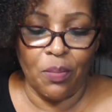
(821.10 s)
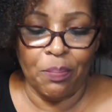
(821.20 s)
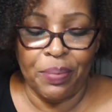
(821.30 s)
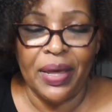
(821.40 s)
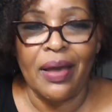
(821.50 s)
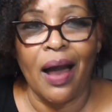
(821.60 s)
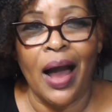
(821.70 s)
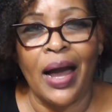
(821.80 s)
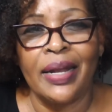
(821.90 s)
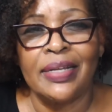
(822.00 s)
Be
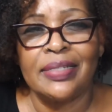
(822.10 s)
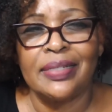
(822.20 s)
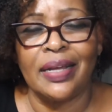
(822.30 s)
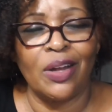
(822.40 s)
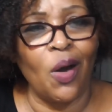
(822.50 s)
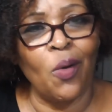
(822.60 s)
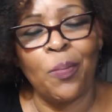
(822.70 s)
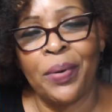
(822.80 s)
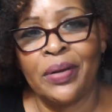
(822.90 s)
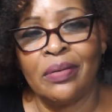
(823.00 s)
honest and
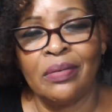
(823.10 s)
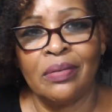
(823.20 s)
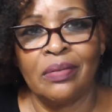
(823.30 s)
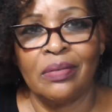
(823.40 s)
open